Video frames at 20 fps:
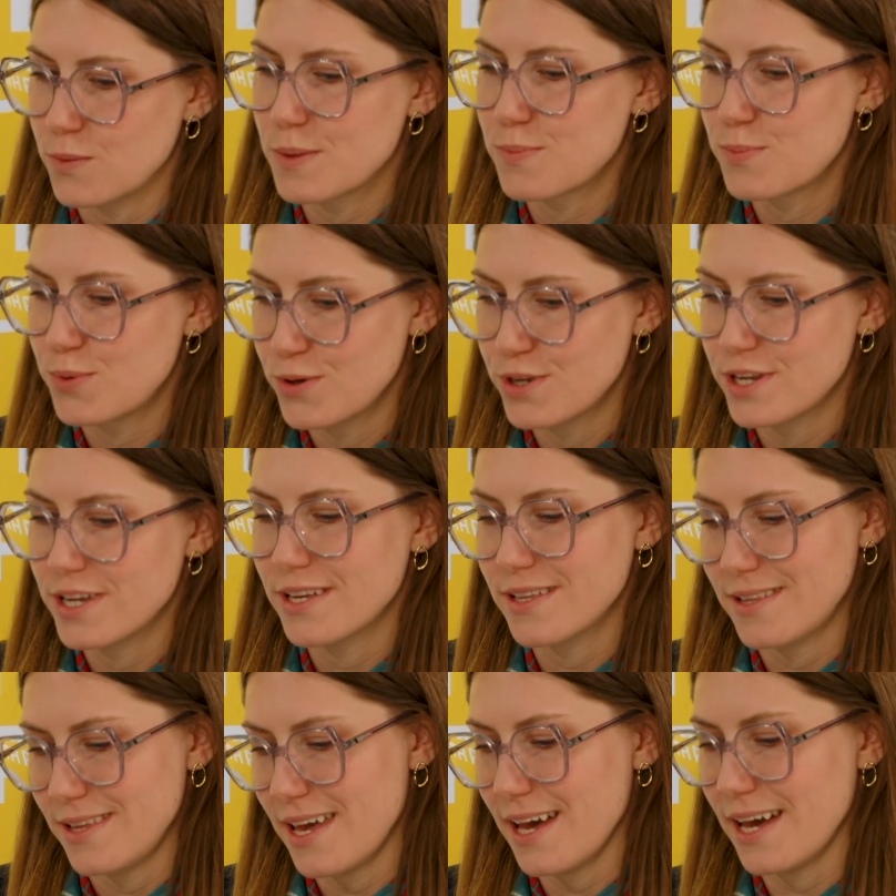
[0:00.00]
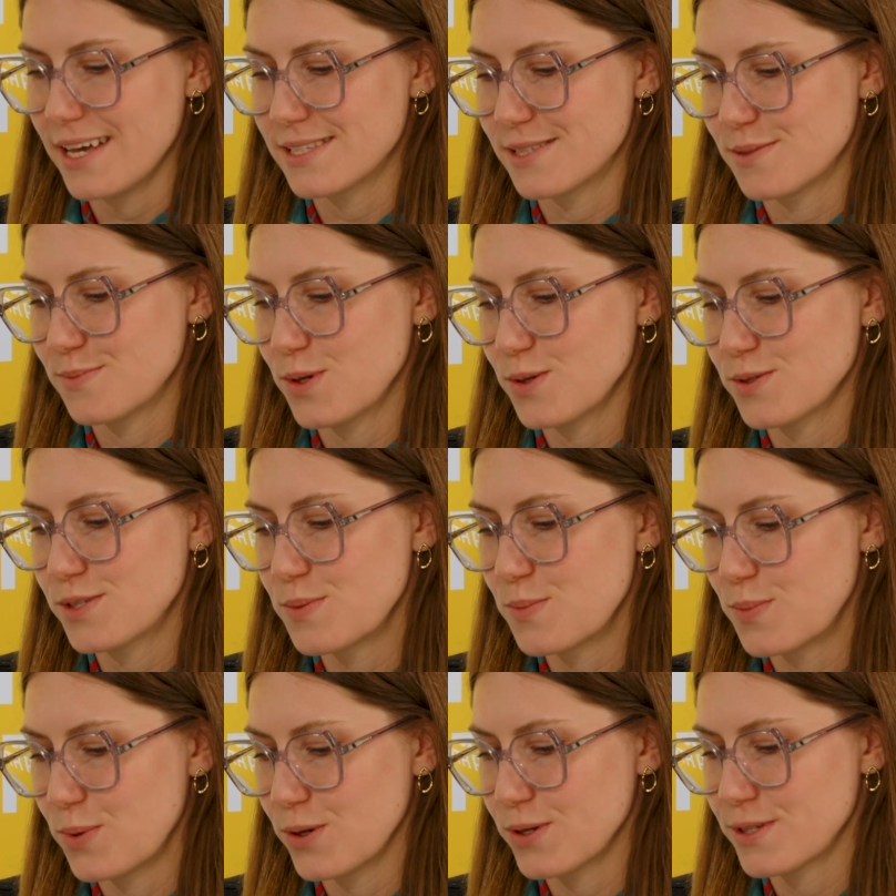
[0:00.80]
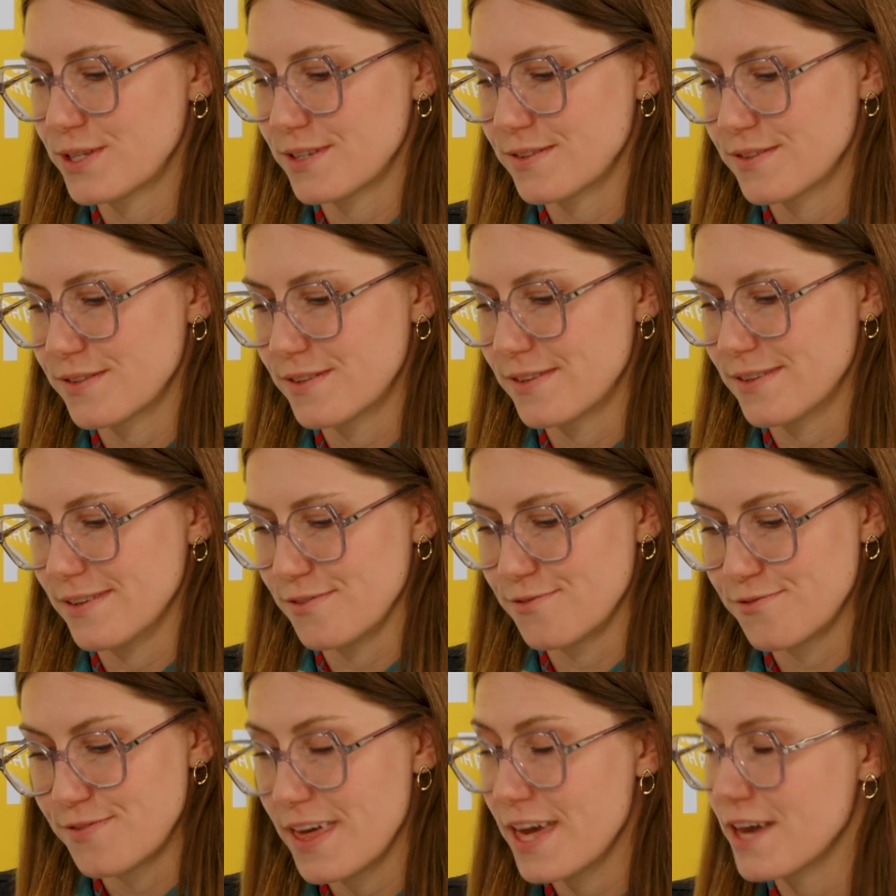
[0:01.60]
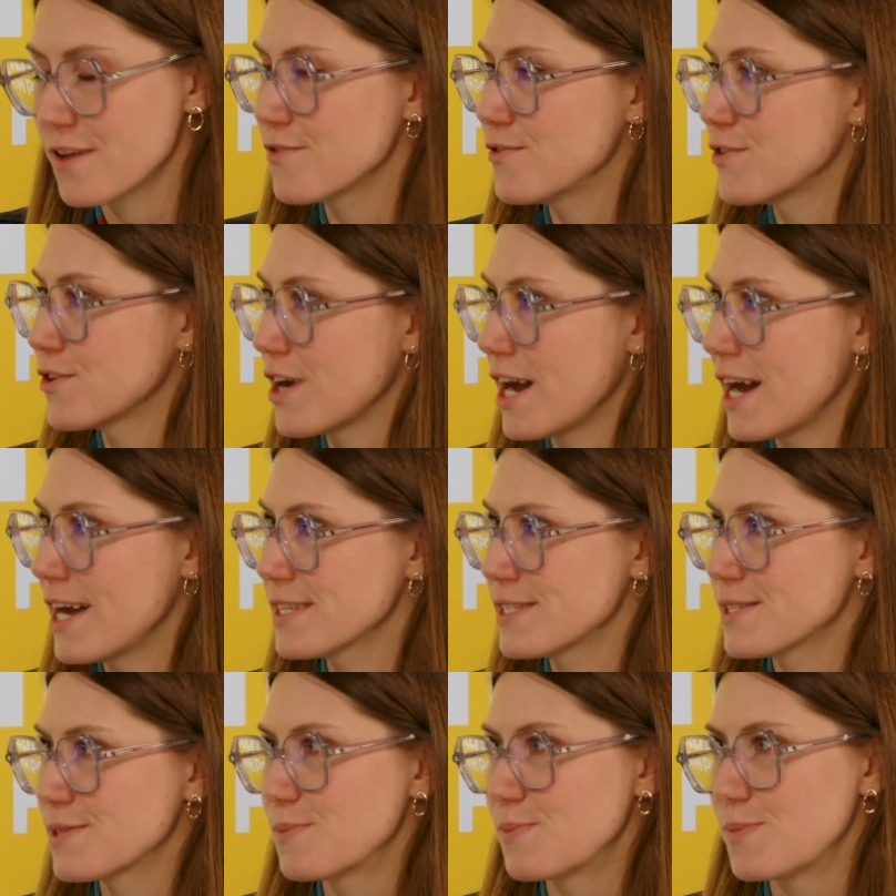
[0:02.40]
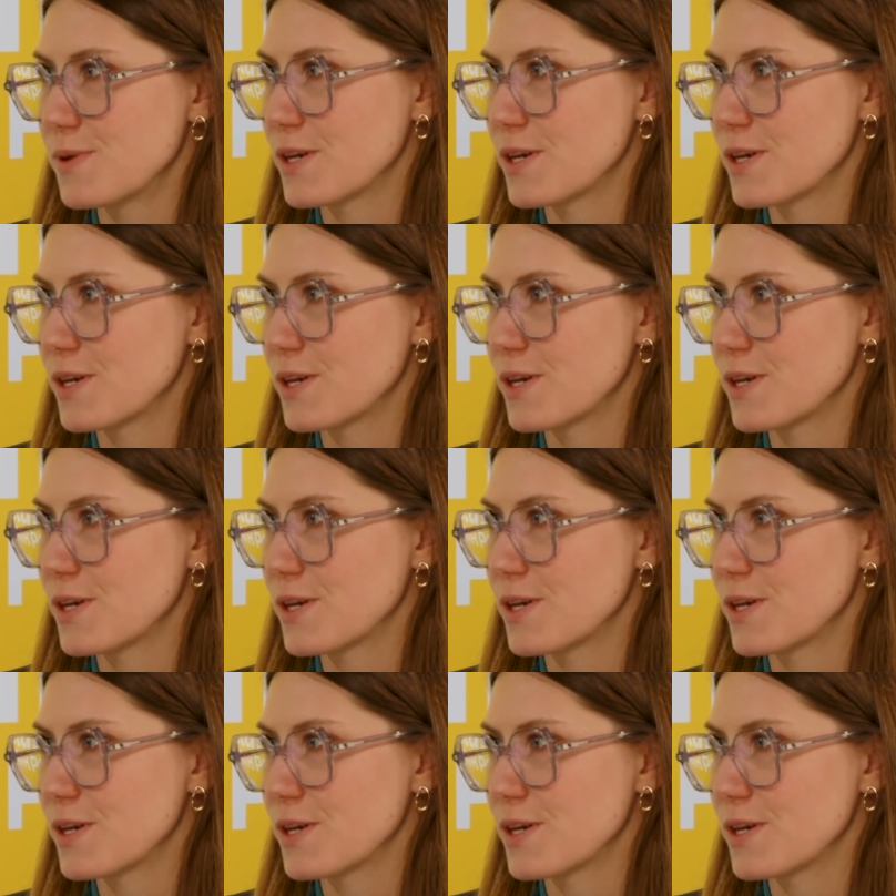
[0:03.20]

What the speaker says: We put it, as the most important thing for us,